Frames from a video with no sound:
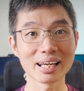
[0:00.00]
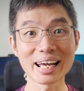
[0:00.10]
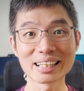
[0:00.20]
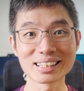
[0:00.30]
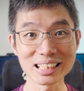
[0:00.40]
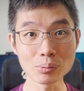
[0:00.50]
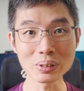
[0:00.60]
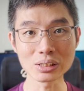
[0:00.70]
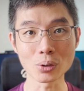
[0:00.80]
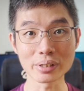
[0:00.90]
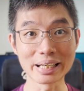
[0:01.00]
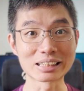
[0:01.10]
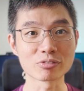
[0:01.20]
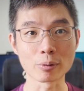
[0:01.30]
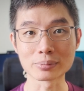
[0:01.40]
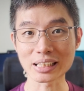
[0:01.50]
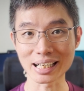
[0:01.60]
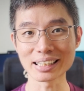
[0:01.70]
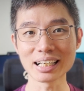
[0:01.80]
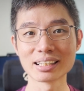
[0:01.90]
And even though it's from
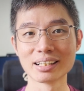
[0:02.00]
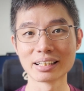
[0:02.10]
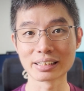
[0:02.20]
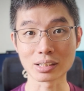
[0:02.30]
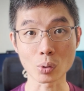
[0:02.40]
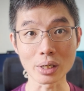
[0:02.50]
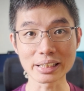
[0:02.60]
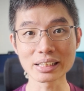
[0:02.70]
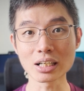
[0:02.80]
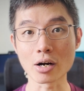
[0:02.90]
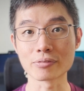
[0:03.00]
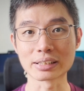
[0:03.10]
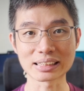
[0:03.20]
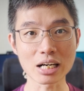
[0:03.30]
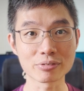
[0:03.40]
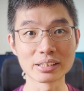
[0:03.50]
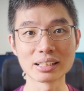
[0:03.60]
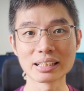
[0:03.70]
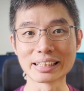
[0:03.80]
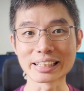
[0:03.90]
China, the quality of the stuff
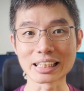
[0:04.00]
here is